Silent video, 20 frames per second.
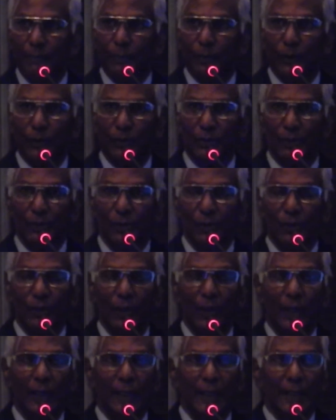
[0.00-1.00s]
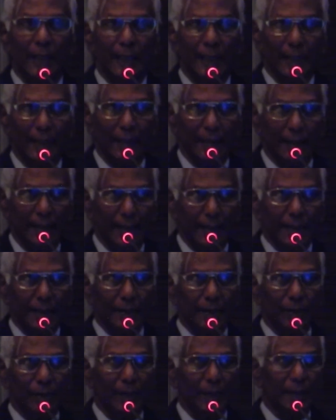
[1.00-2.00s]
important role in
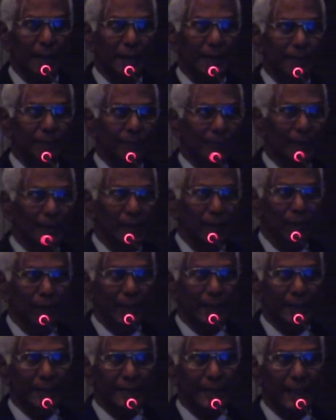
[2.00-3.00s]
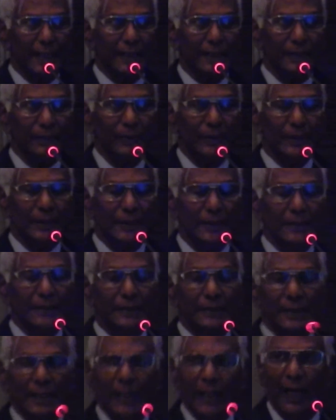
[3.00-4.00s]
getting together the various
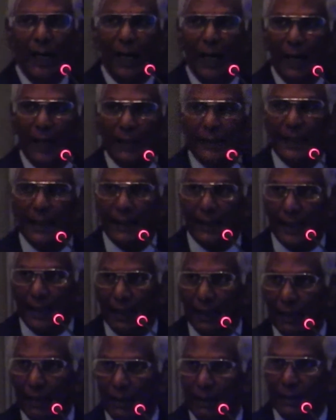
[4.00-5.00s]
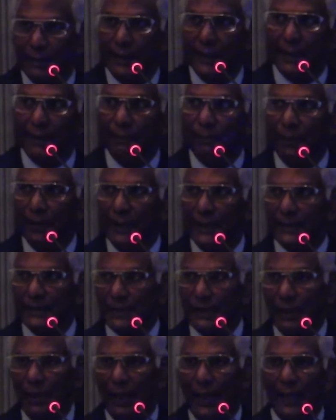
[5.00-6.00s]
activities that are taking
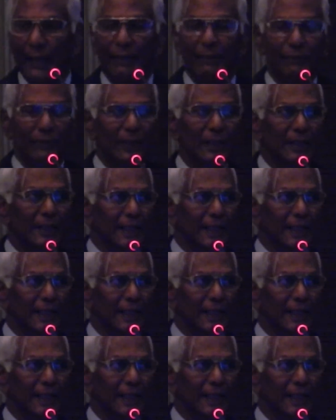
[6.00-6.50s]
place and will